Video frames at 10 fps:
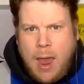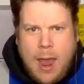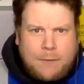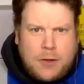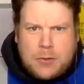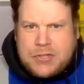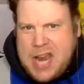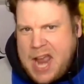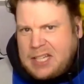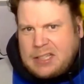if you
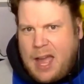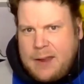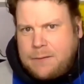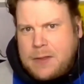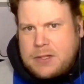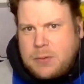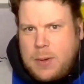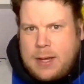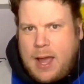see any life this week,